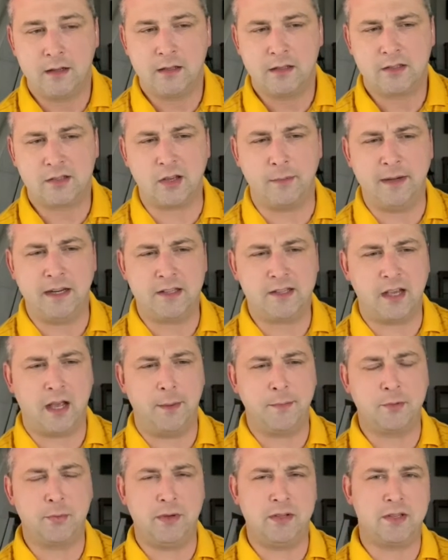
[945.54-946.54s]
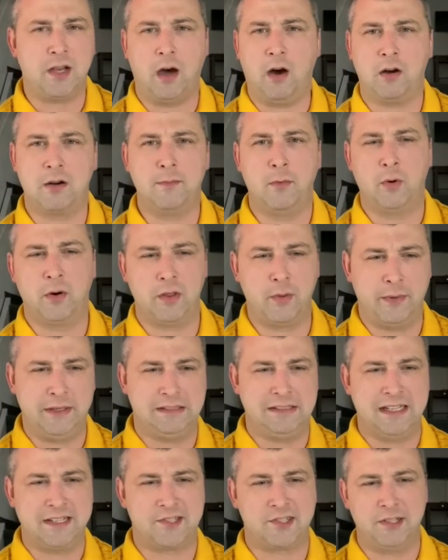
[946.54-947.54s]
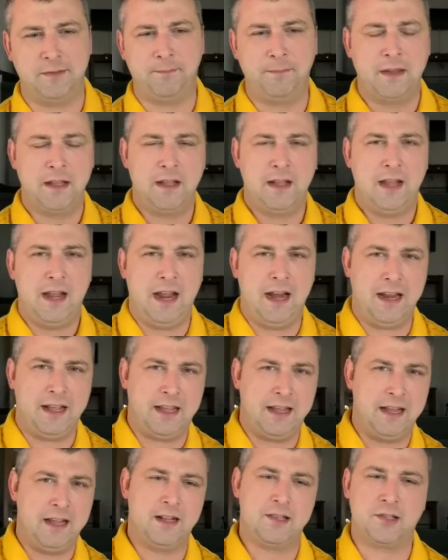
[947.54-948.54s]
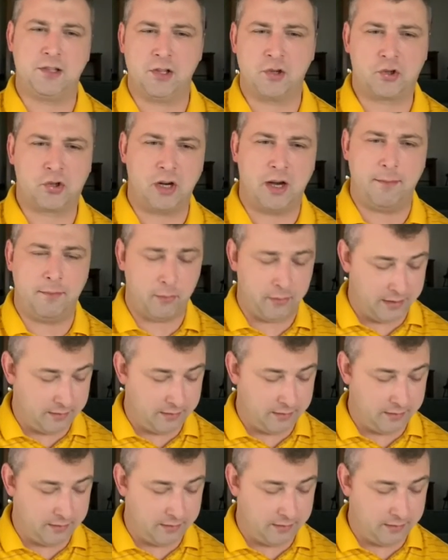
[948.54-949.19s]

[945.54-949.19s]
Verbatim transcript: so many times we talk more than we listen and it can get us into trouble.